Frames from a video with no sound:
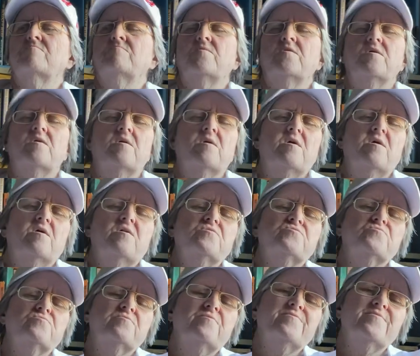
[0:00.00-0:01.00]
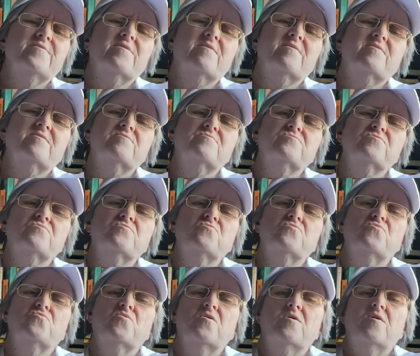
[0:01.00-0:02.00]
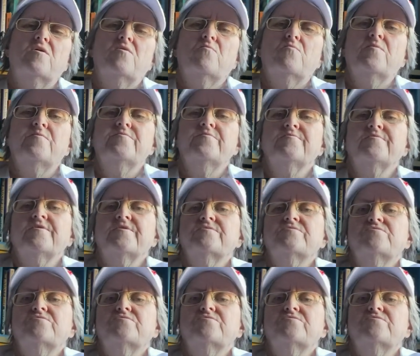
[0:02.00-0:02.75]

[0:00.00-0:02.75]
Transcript: me? Is there anything I can do when they're like